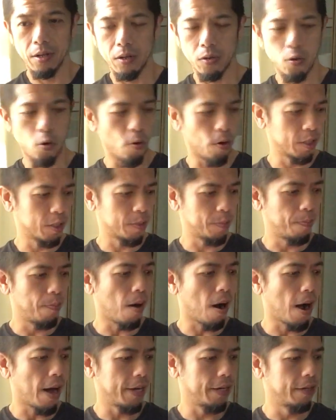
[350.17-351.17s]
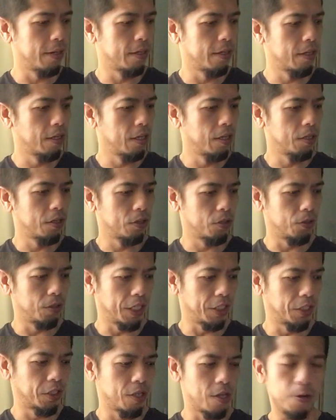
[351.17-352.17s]
correspond to
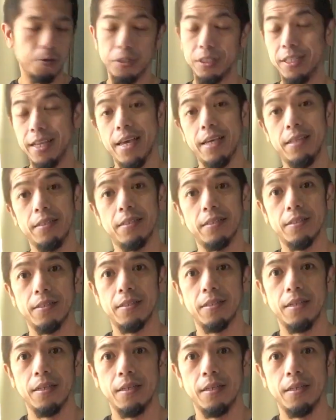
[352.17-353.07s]
each of those days.